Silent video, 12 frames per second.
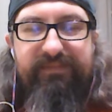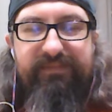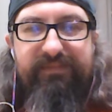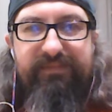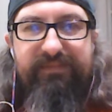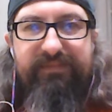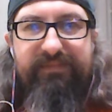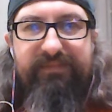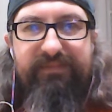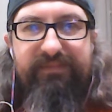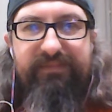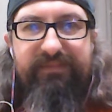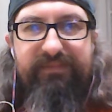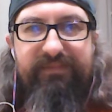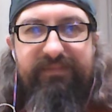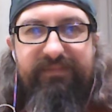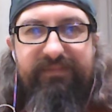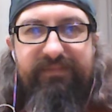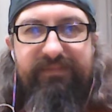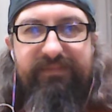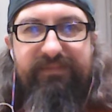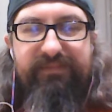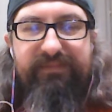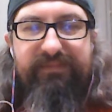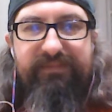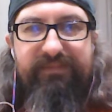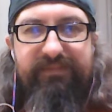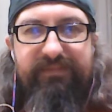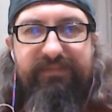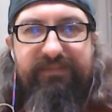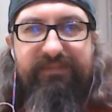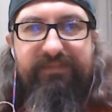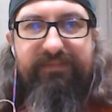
This person isn't speaking.